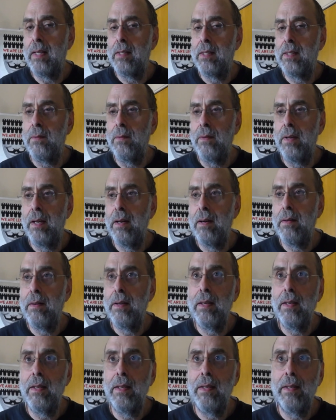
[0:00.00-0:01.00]

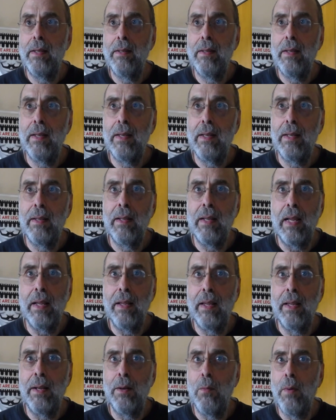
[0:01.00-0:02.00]
very,
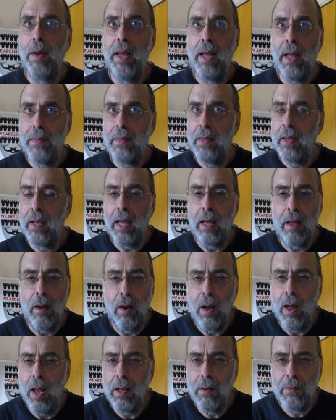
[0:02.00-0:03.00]
in a way, I think
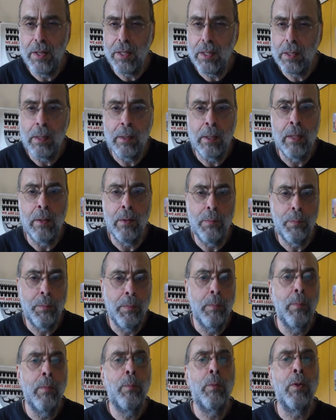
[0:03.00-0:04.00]
all of us can
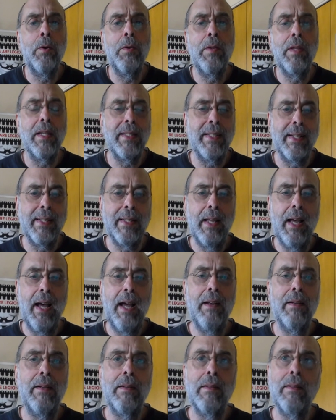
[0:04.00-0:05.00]
do this. It's not
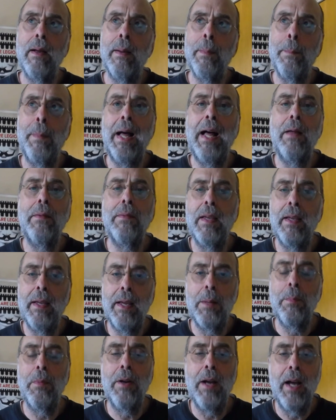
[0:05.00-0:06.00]
about the end
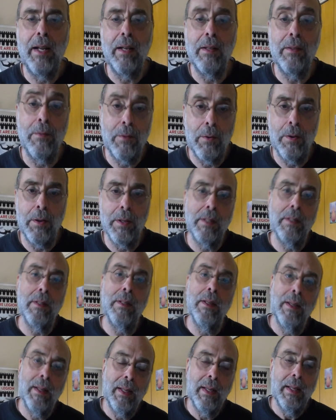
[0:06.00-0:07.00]
product, of course.
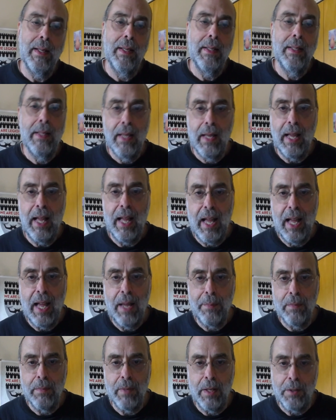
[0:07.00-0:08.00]

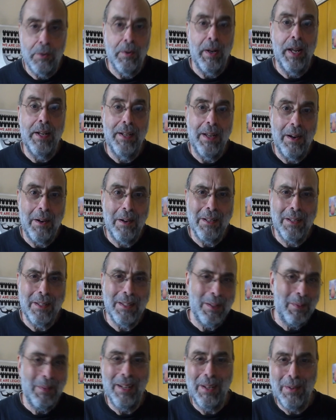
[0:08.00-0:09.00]
I'm a trained artist or
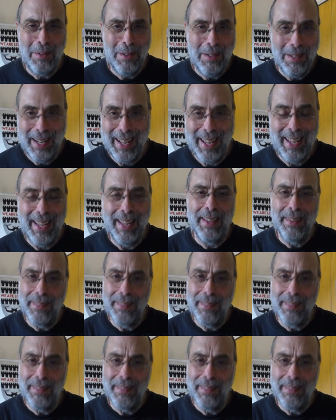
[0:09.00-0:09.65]
whatever, and I